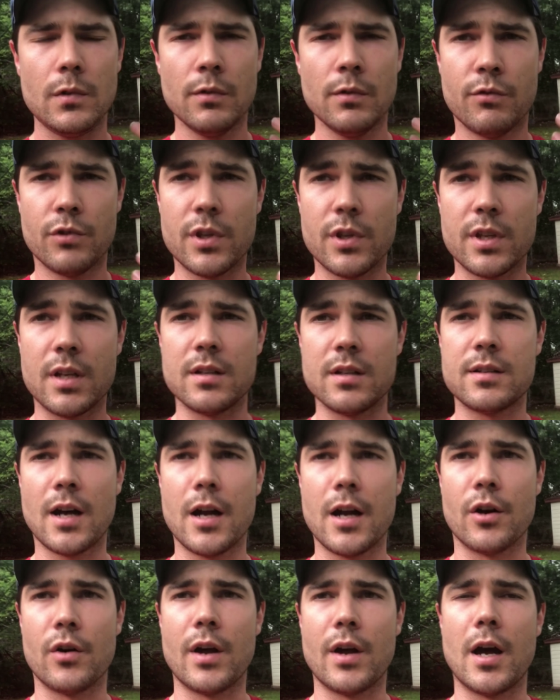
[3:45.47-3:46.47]
for the
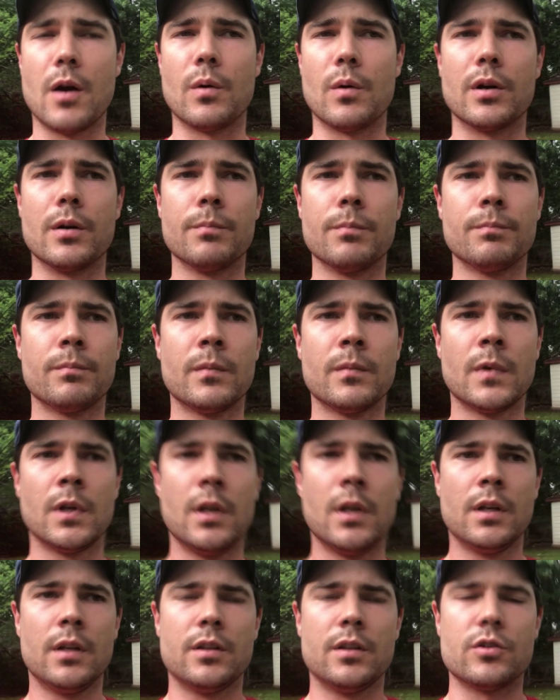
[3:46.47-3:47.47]
entire hour.
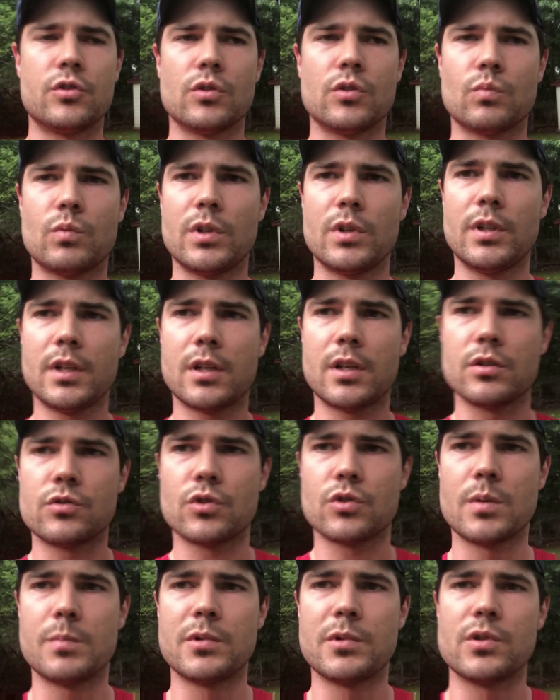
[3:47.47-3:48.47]
This just really
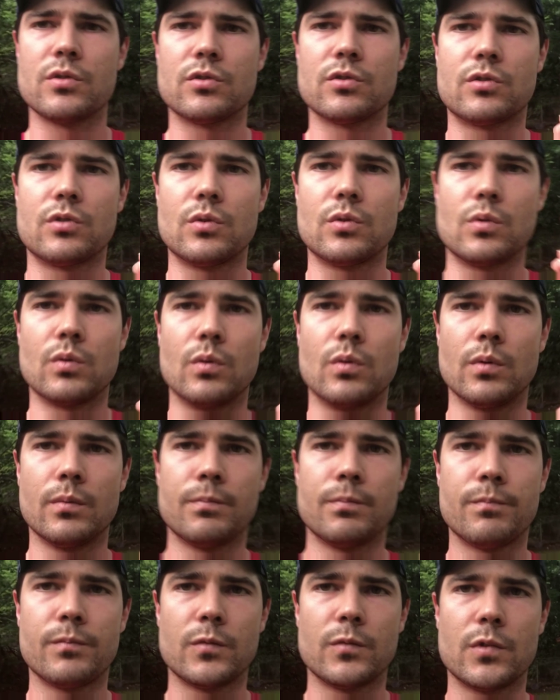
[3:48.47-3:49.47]
contributes to
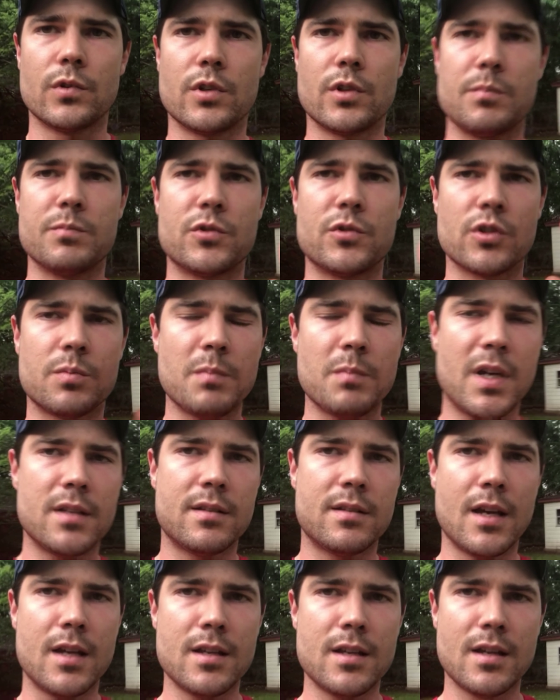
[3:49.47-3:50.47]
just
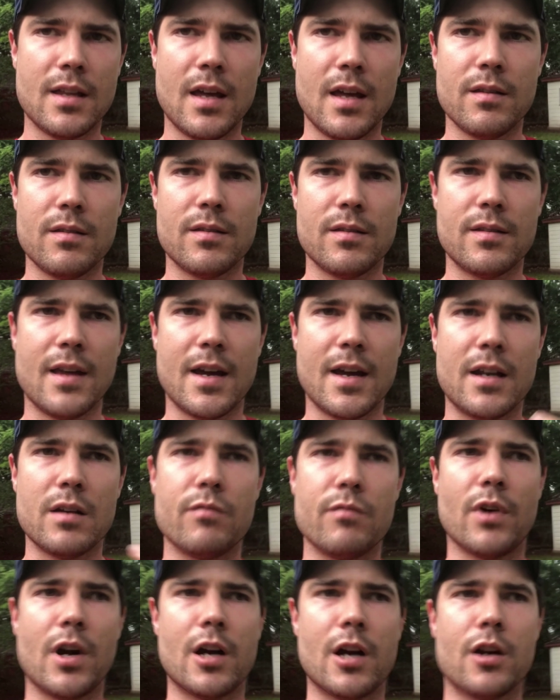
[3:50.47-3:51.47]
maintaining that
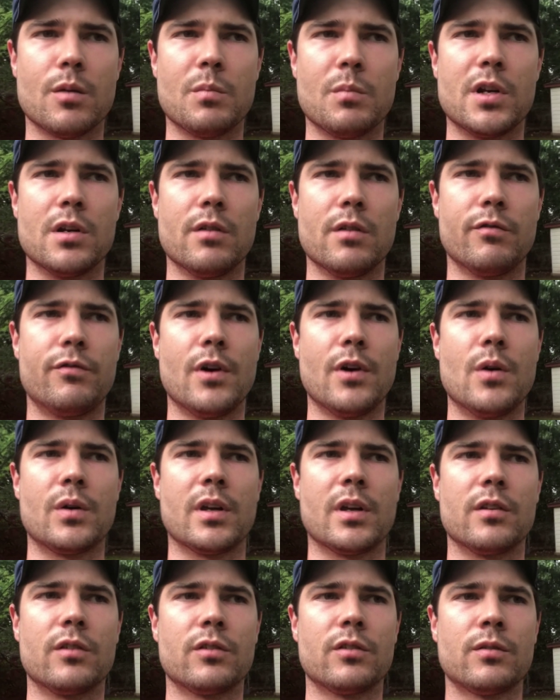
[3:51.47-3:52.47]
environment of
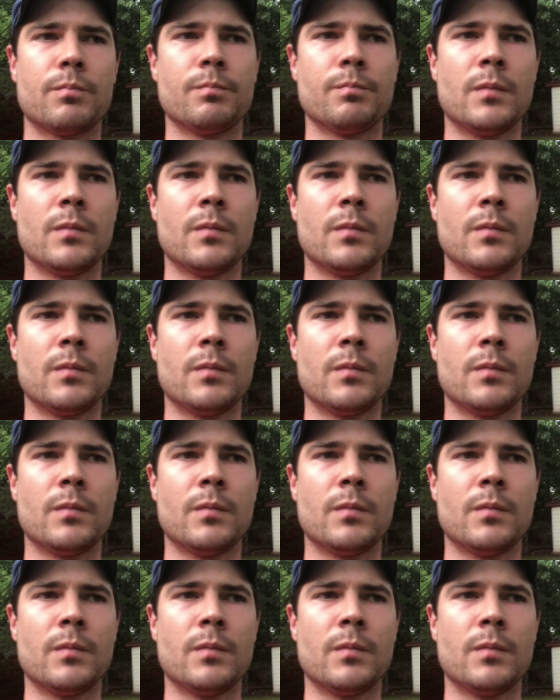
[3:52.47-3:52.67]
focus.